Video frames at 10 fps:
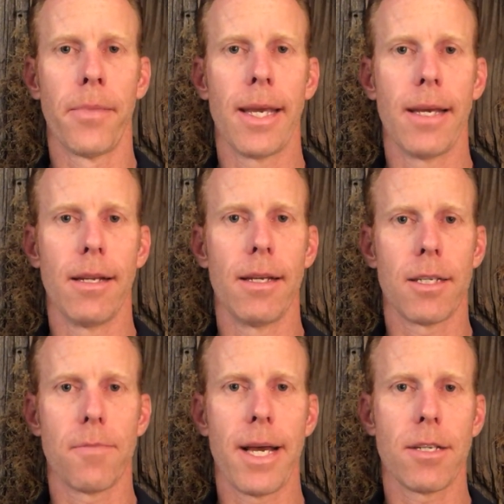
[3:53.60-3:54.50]
It
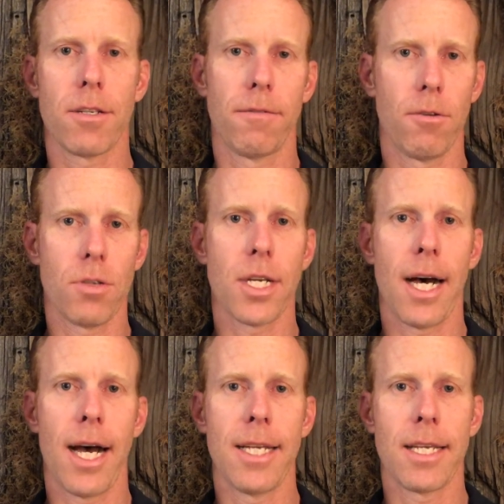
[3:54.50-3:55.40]
expands to full
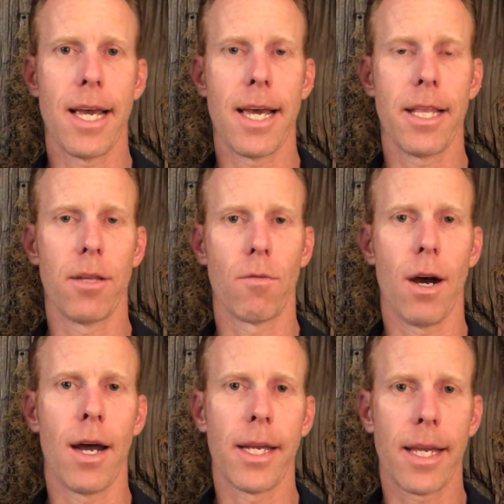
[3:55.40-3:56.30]
size, and the
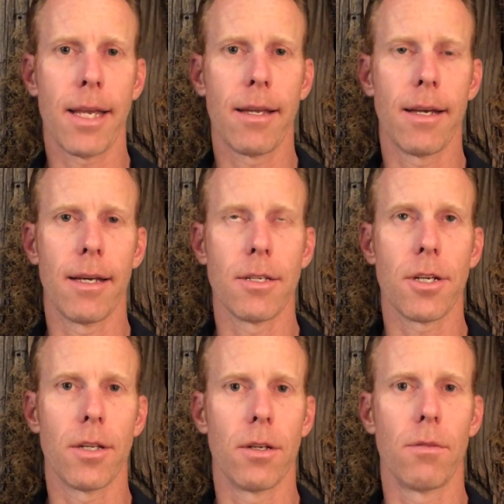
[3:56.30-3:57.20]

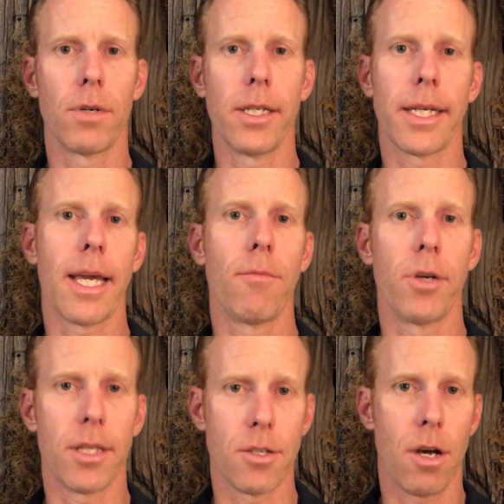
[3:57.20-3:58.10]
reel it came
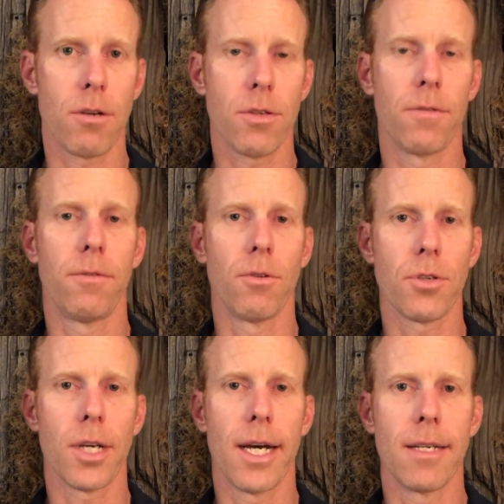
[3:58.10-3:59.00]
with is also full
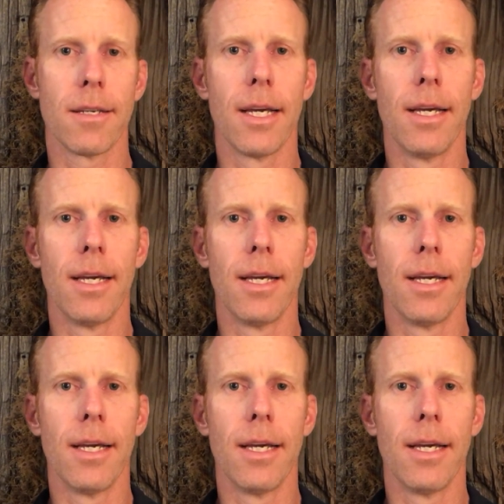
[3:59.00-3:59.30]
size.